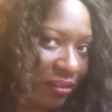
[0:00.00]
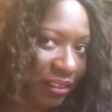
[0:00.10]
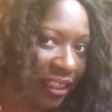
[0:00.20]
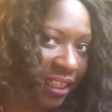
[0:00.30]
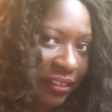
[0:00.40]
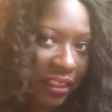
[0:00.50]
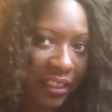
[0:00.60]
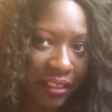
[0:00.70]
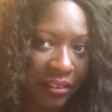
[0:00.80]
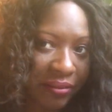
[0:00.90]
Check out the
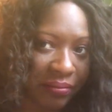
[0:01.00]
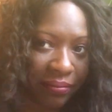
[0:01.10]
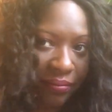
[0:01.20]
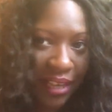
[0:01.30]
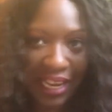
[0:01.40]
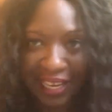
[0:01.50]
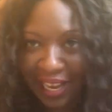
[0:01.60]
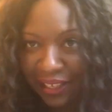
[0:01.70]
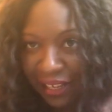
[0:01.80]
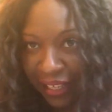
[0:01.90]
hair. I
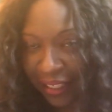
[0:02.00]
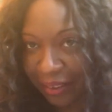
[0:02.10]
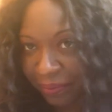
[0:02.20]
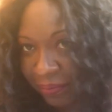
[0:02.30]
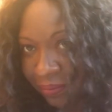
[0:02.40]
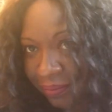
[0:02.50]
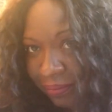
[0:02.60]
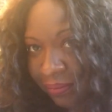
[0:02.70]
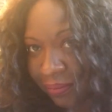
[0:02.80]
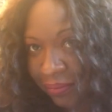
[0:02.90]
kind of like it.
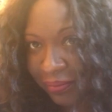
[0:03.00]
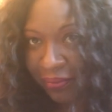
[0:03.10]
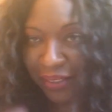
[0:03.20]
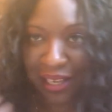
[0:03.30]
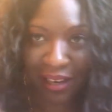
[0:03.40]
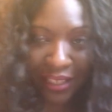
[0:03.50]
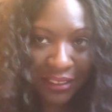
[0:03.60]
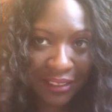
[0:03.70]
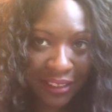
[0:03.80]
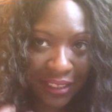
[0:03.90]
Y'all had
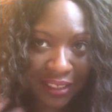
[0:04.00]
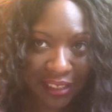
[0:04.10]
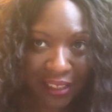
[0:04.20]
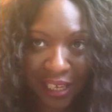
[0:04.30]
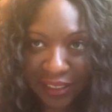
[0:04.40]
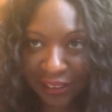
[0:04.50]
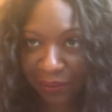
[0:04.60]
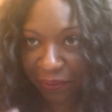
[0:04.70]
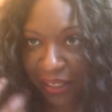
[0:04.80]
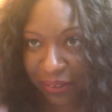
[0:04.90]
to dig in the
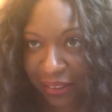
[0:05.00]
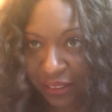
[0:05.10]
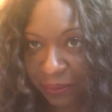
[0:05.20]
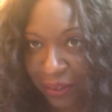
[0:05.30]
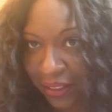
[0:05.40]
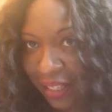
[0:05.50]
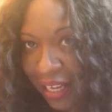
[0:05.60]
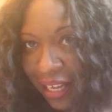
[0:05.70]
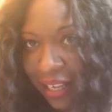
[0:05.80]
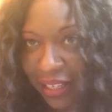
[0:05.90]
closet, found this one.
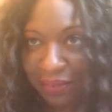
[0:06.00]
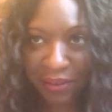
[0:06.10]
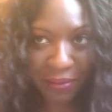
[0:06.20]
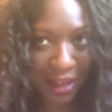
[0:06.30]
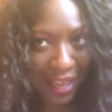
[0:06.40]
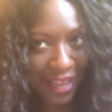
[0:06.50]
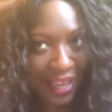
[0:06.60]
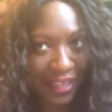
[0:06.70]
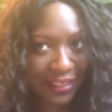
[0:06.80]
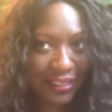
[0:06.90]
I didn't even know I
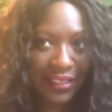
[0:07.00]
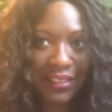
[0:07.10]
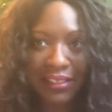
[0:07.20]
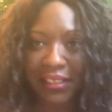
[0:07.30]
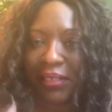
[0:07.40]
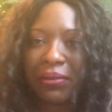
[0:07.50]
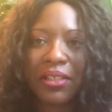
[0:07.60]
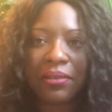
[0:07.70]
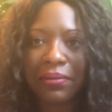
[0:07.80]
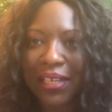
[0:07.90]
had this still. So
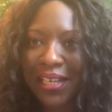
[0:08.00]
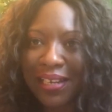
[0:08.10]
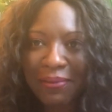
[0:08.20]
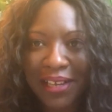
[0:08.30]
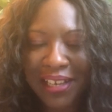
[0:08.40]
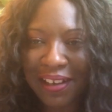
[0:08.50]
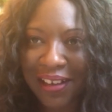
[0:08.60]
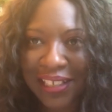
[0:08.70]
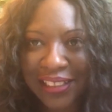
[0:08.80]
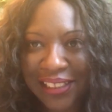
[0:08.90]
cute. Anyway,
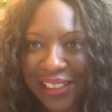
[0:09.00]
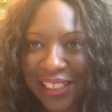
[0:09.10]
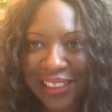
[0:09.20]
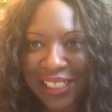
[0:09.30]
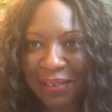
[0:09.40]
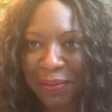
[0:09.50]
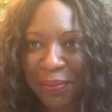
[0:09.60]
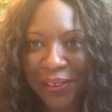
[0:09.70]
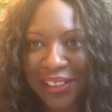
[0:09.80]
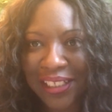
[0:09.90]
y'all, I'll see you next time for
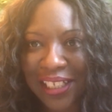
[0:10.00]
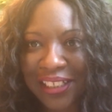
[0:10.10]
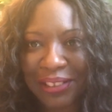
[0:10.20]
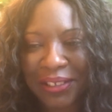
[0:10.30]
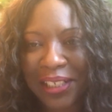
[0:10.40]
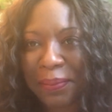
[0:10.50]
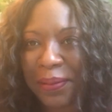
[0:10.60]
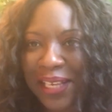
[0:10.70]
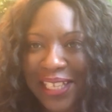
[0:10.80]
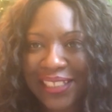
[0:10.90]
more Latanya Drinking and
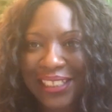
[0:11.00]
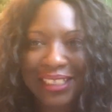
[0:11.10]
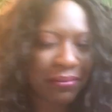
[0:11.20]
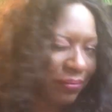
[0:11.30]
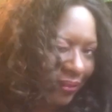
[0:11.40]
Planting.